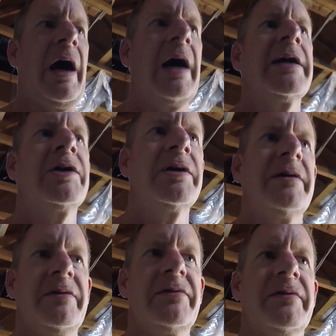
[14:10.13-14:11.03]
I could
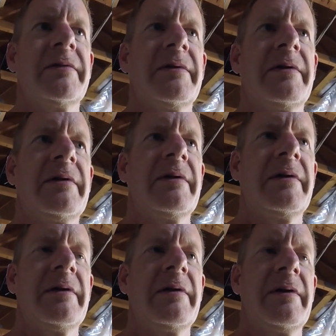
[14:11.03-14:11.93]
have
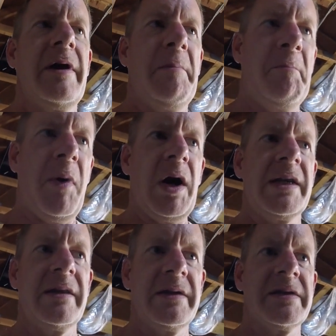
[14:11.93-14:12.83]

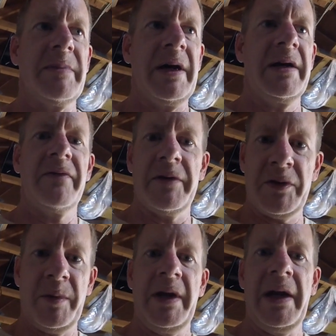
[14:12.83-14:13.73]
bought this bike for
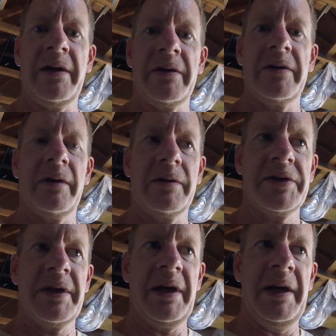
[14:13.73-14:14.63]

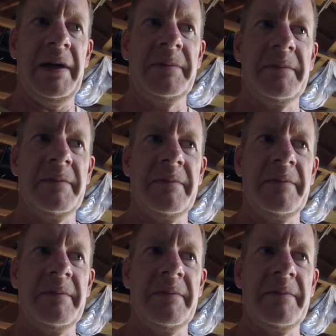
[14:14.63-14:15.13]
$2,800 Canadian,